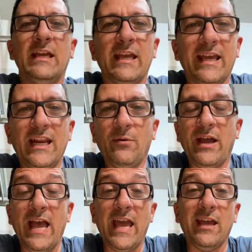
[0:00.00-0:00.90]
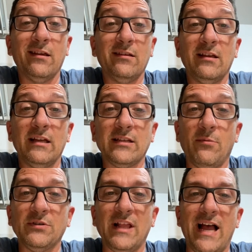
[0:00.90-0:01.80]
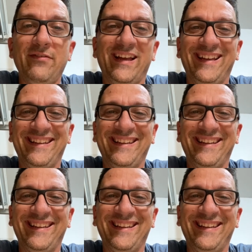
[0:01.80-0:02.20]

Anyway, hey, it's almost live.